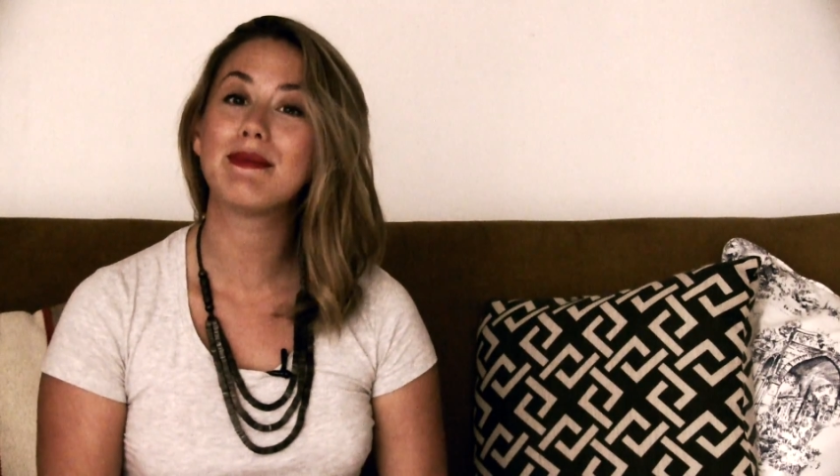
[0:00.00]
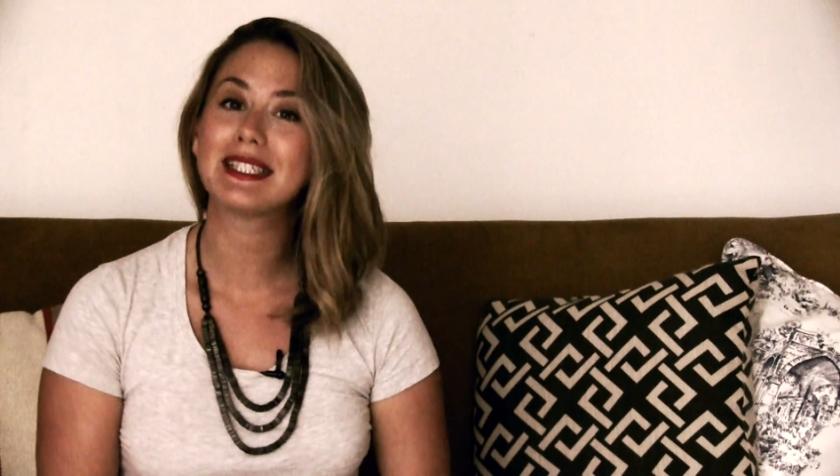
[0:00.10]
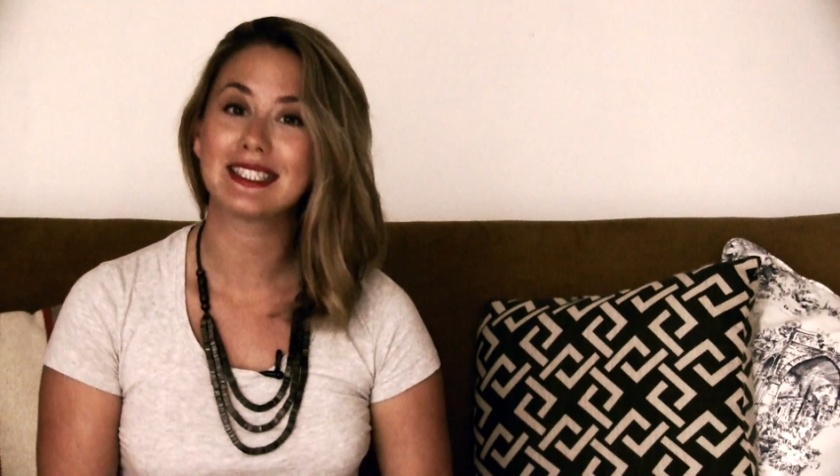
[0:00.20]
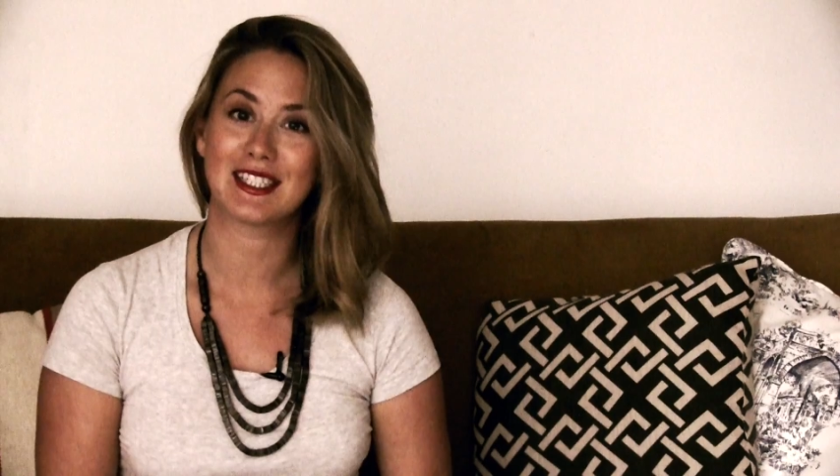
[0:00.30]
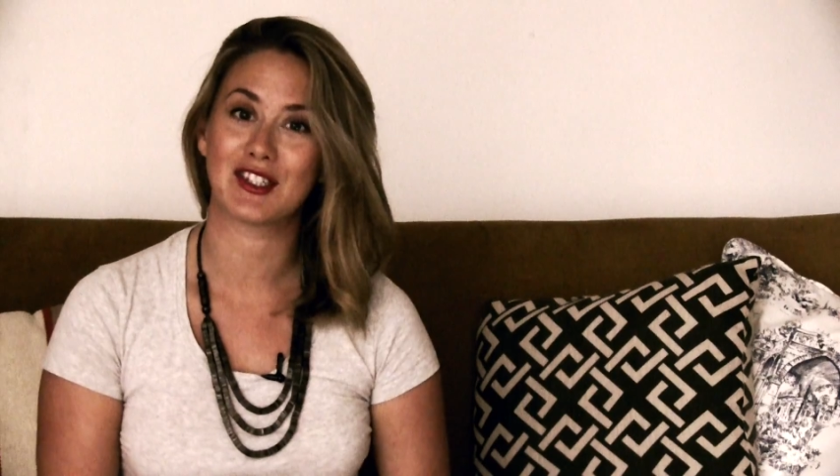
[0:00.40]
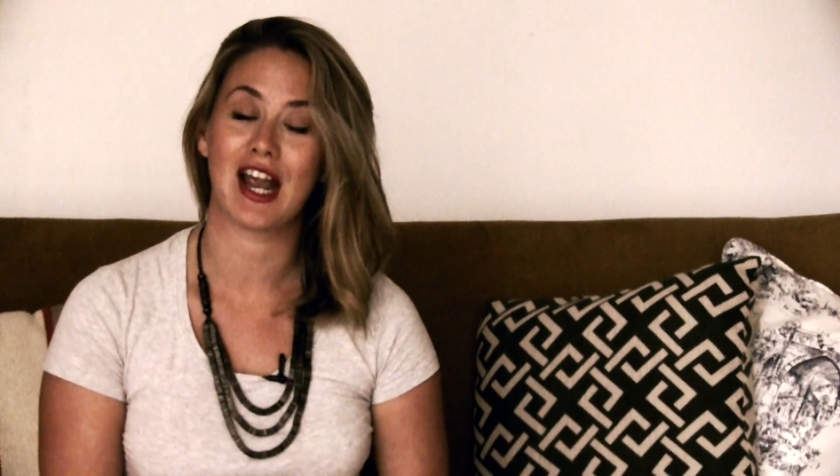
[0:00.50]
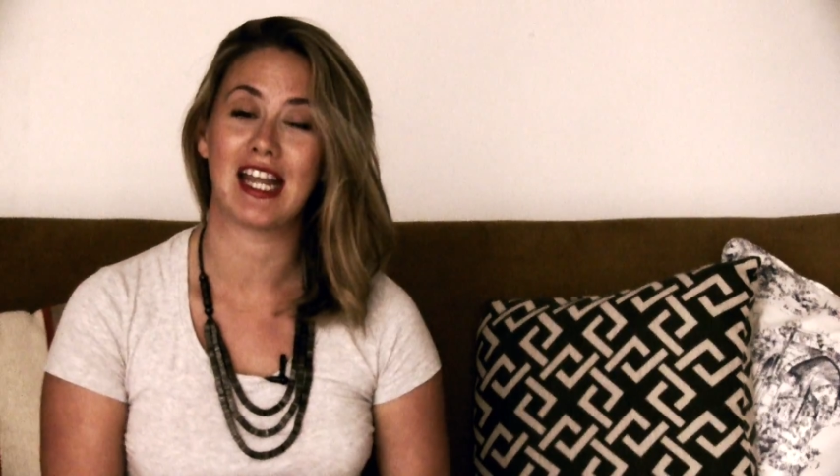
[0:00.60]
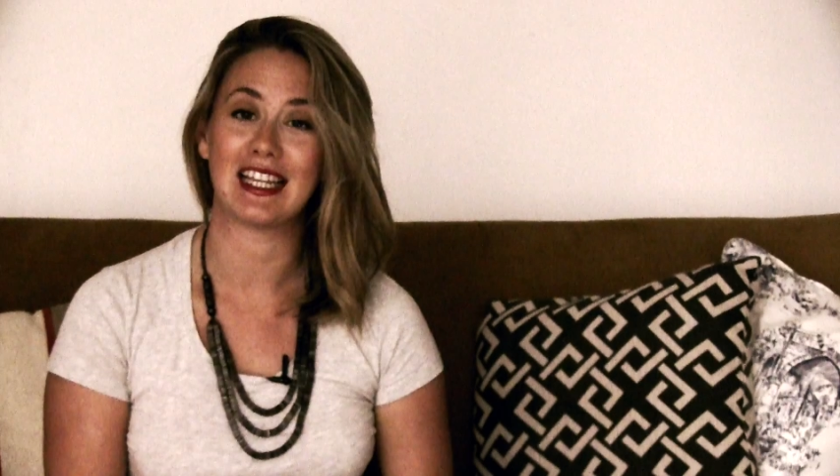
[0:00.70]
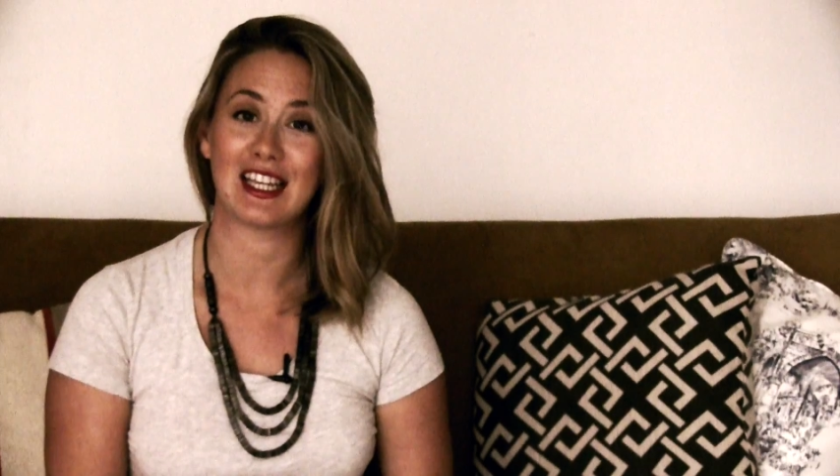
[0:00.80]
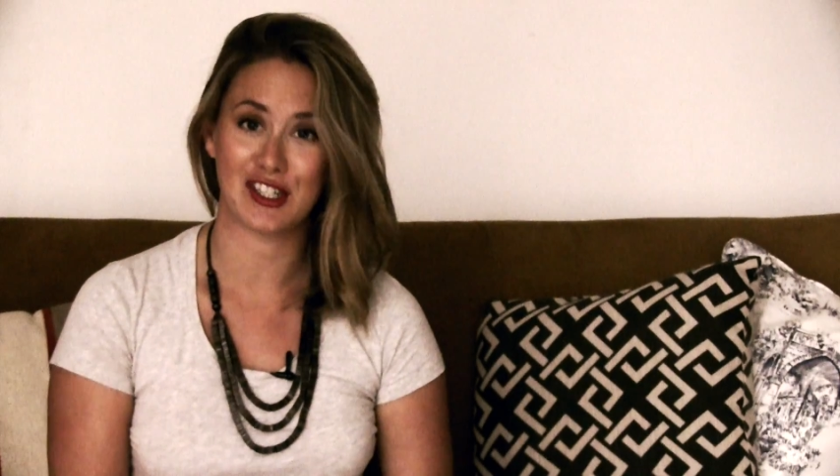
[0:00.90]
business
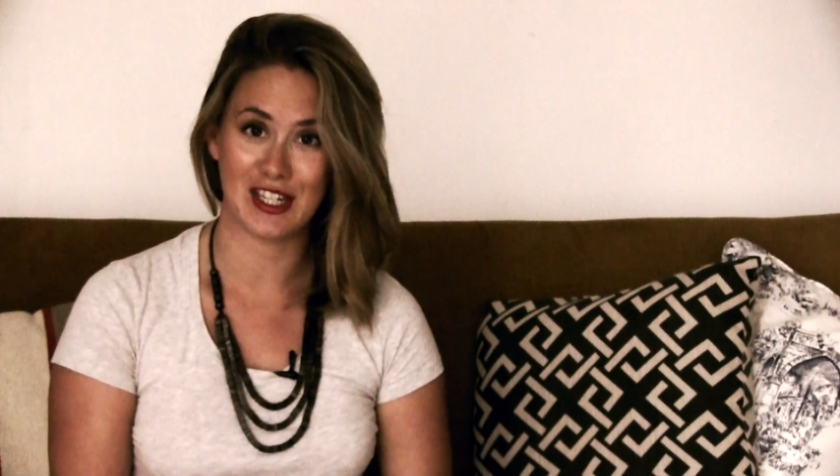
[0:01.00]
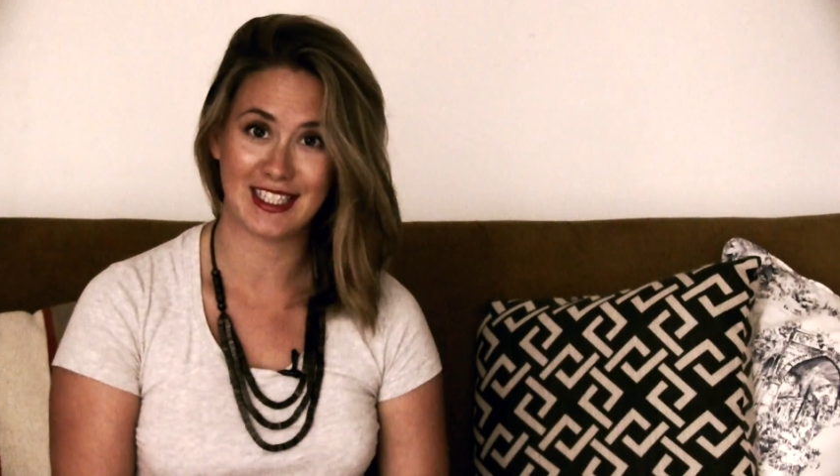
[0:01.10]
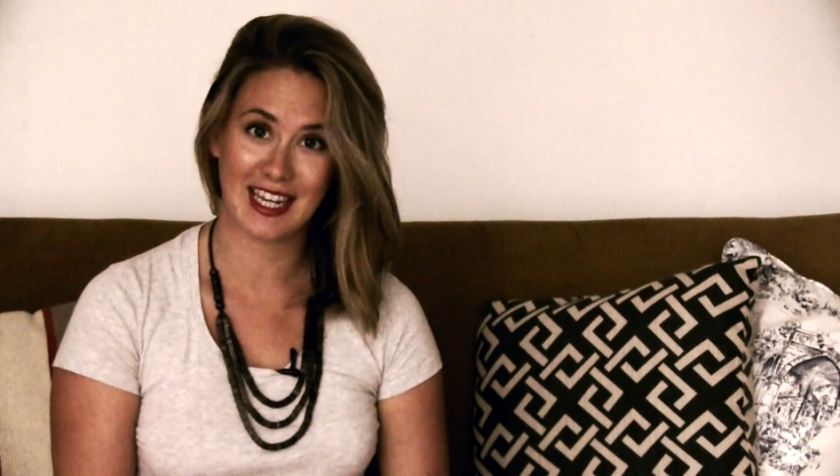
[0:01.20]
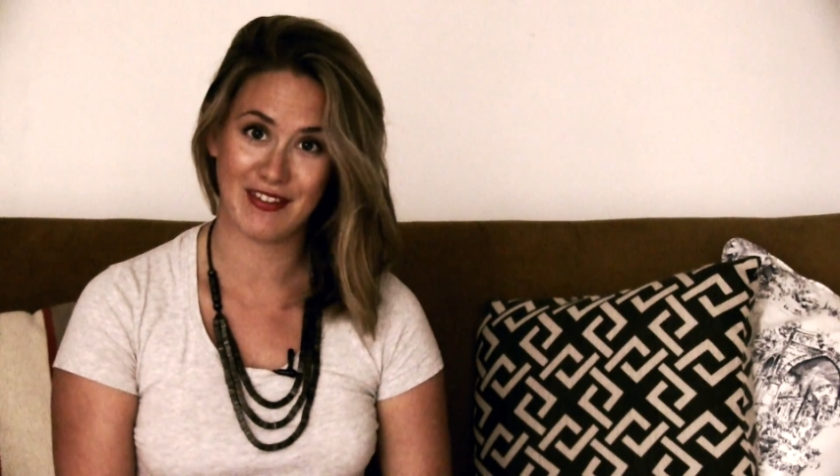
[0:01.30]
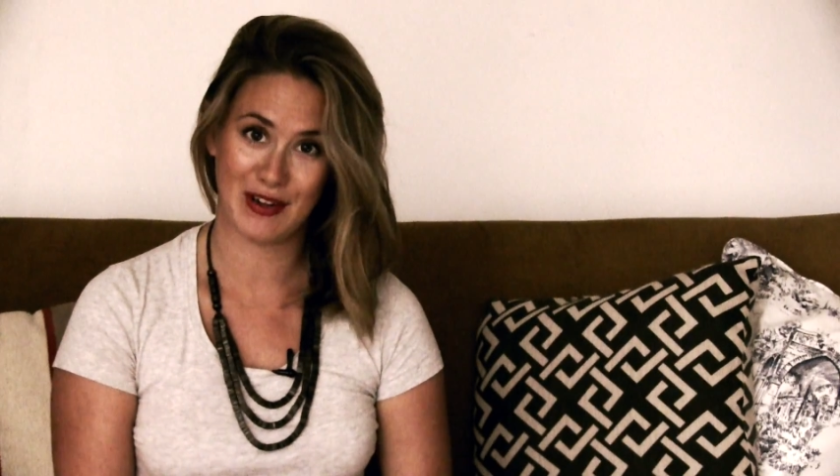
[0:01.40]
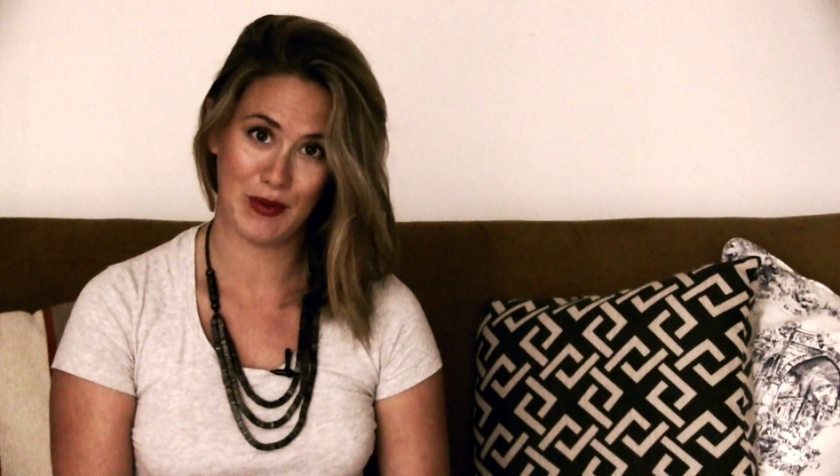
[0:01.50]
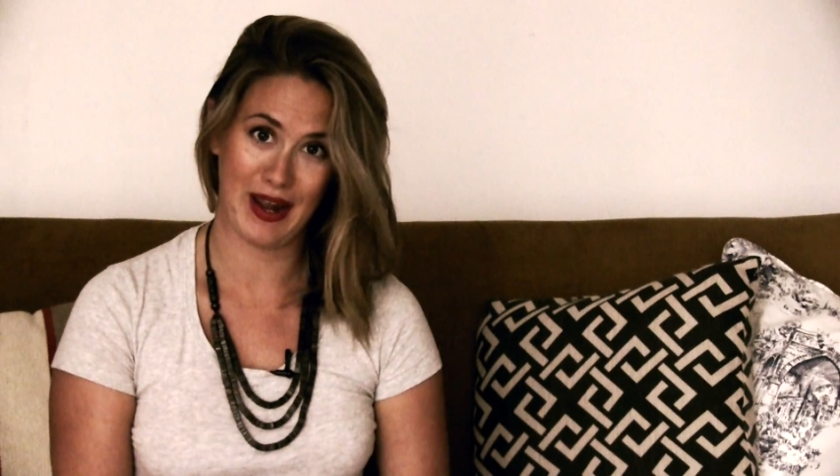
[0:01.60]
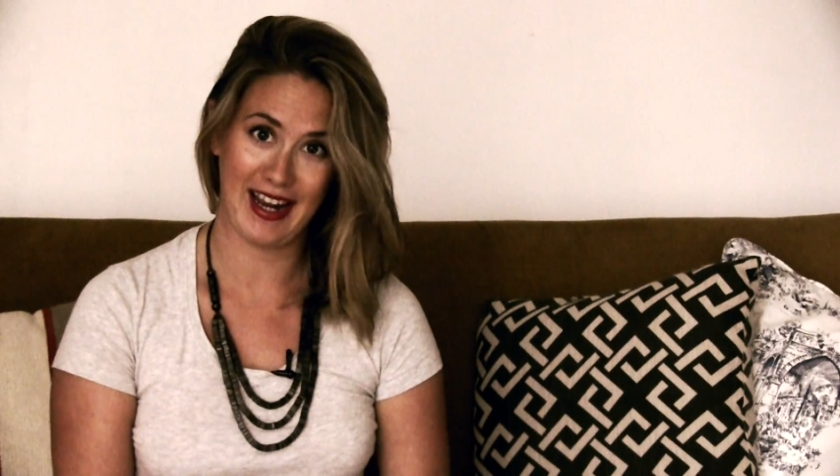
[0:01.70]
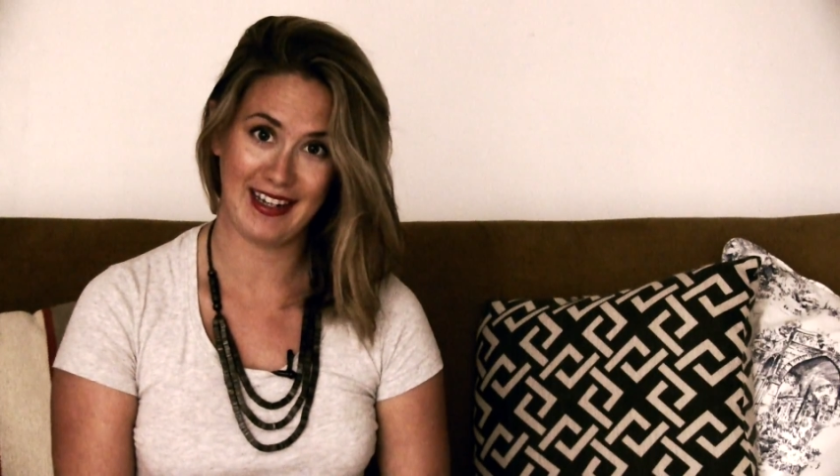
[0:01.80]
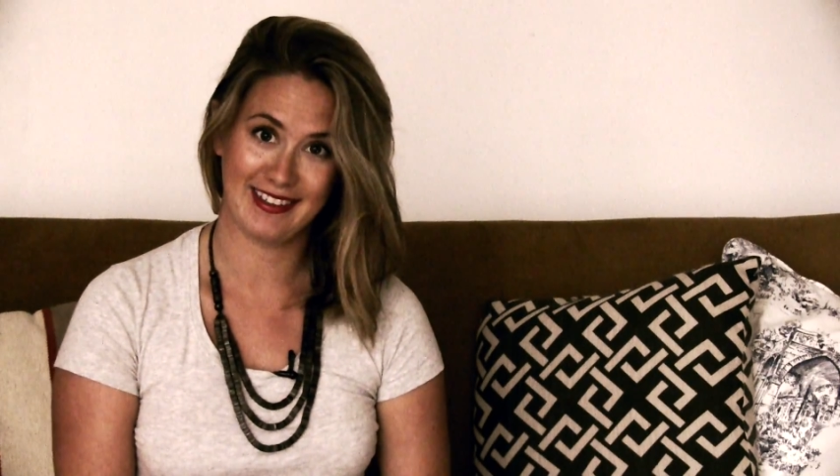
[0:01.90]
training that she's given
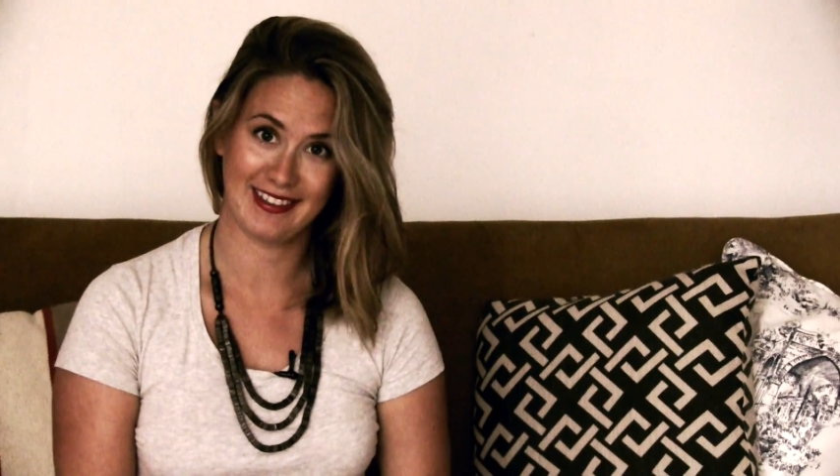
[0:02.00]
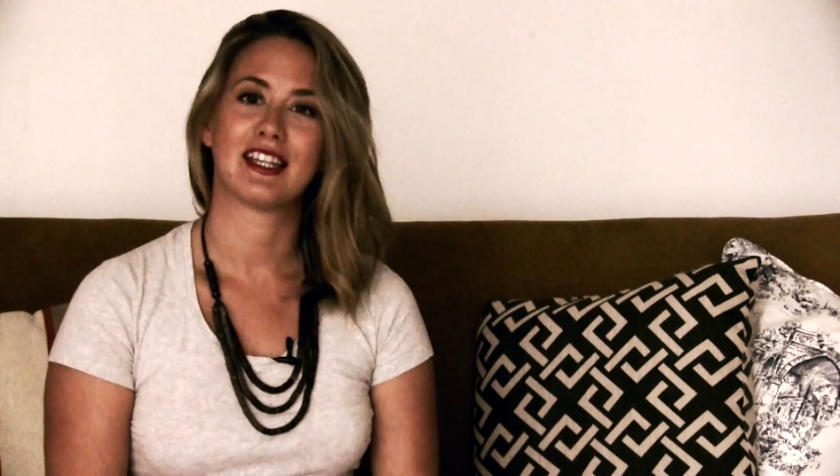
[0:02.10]
away